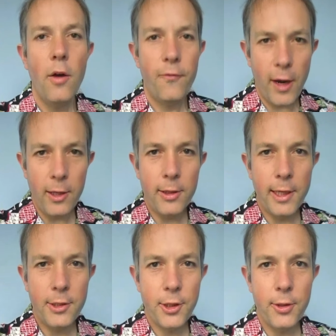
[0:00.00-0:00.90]
Final
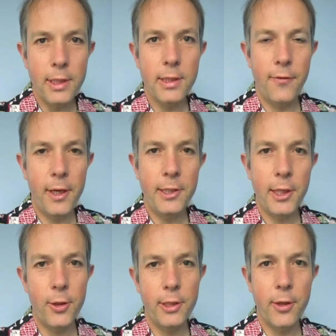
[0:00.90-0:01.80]
year students
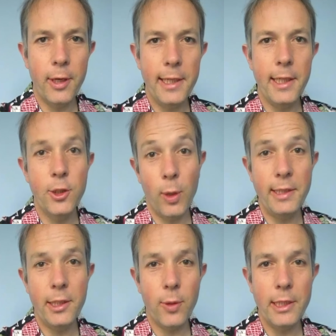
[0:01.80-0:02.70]
finishing your degrees in
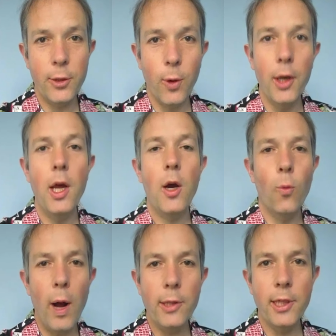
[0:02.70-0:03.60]
2021,
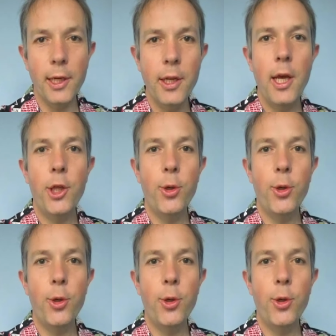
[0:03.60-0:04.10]
well done.